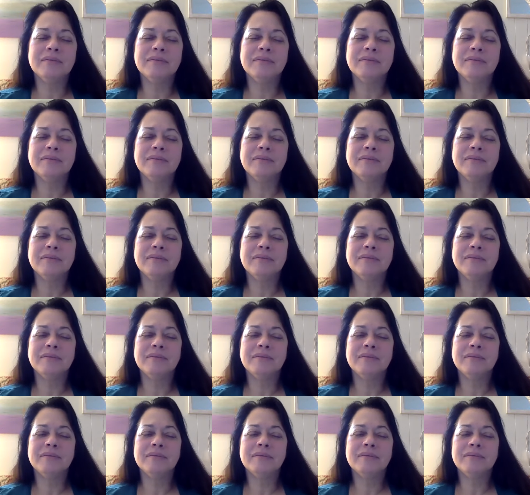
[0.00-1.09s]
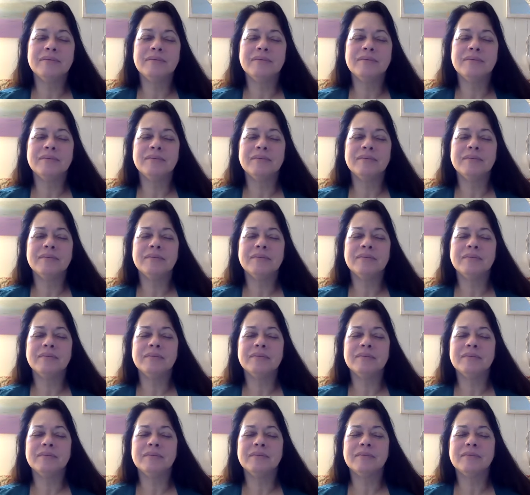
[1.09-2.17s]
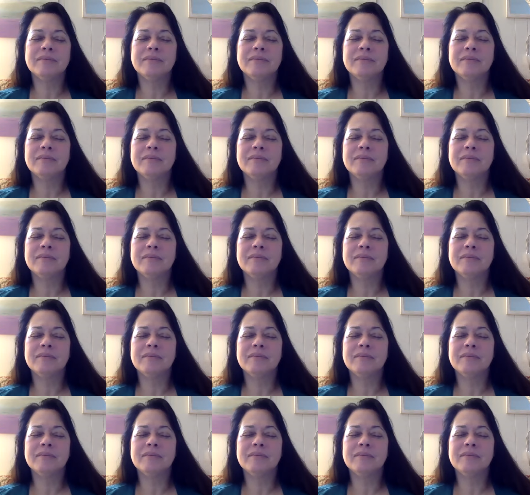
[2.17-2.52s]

Nothing is said.